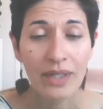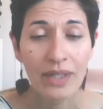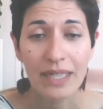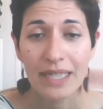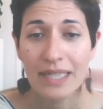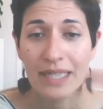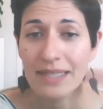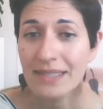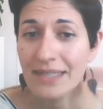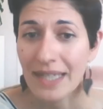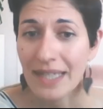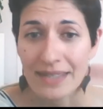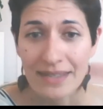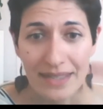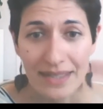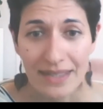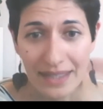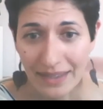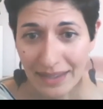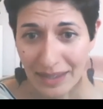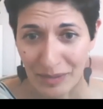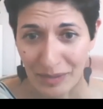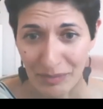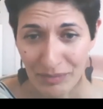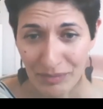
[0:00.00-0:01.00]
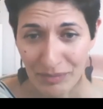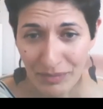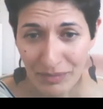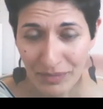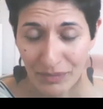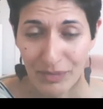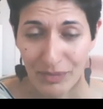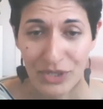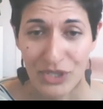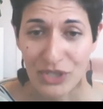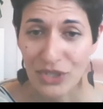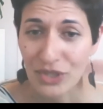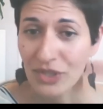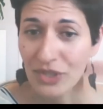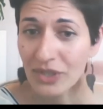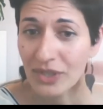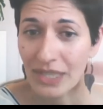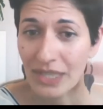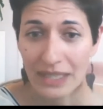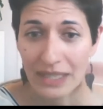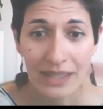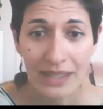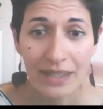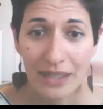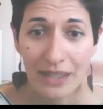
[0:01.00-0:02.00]
assessing them, which
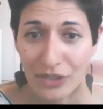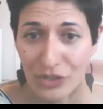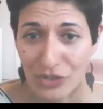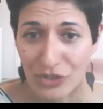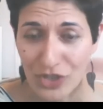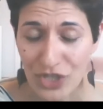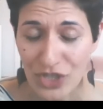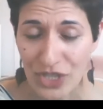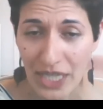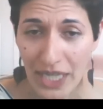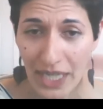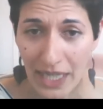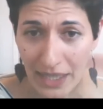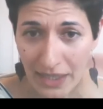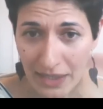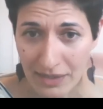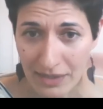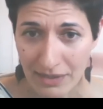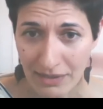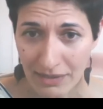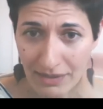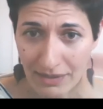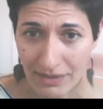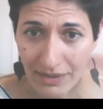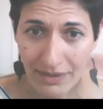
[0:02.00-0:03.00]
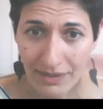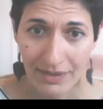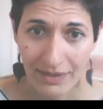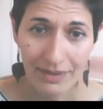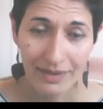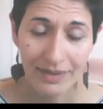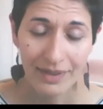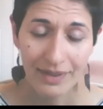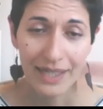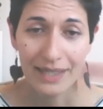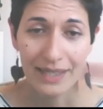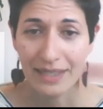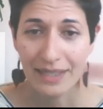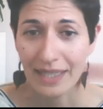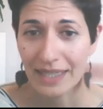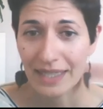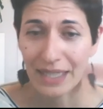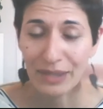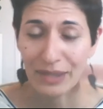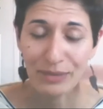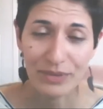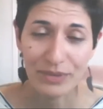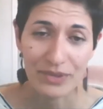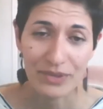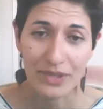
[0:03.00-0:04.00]
they didn't understand. And yet I
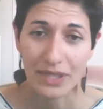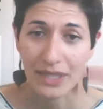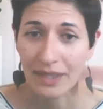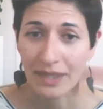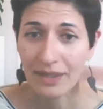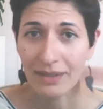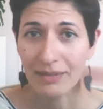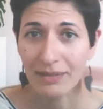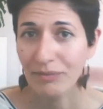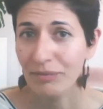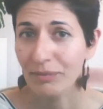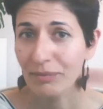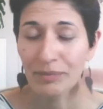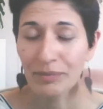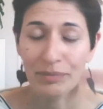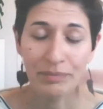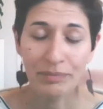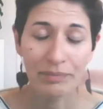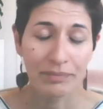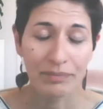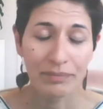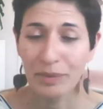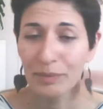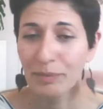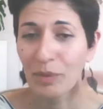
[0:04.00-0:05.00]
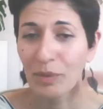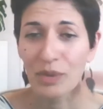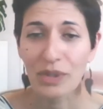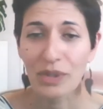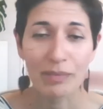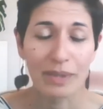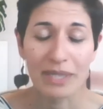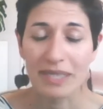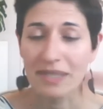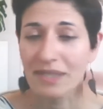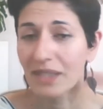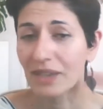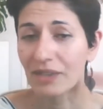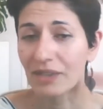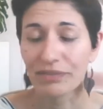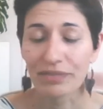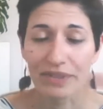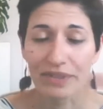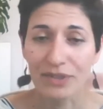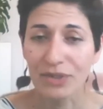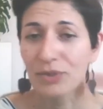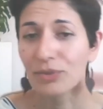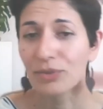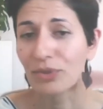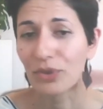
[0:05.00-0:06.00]
was like promoting myself
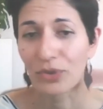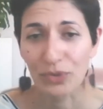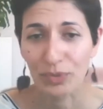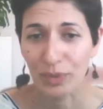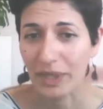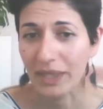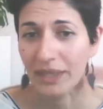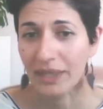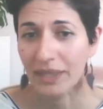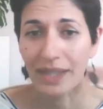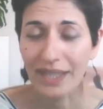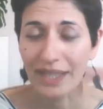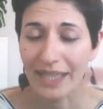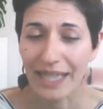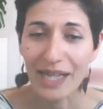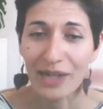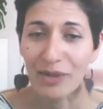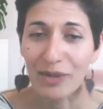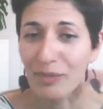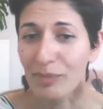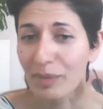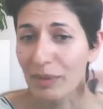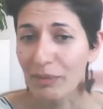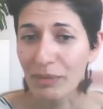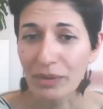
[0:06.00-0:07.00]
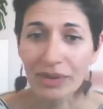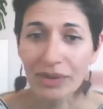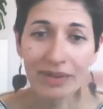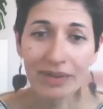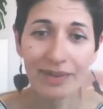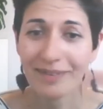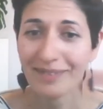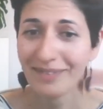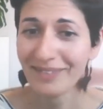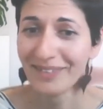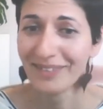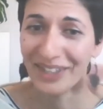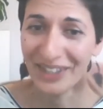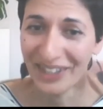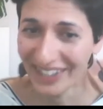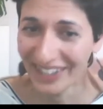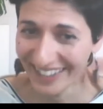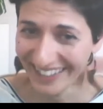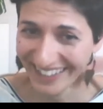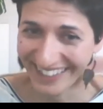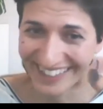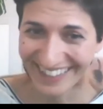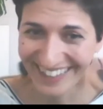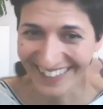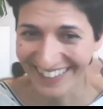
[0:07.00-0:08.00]
as who knows what. I can't remember.
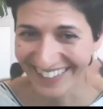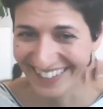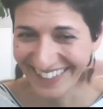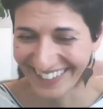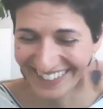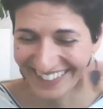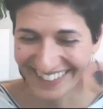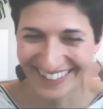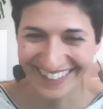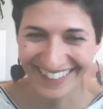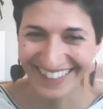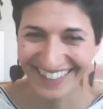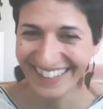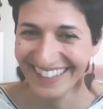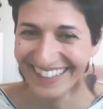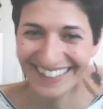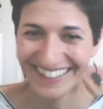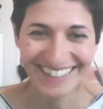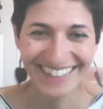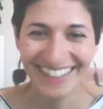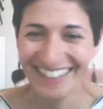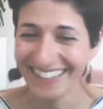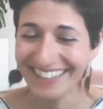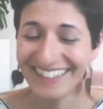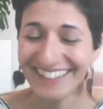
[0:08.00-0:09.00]
It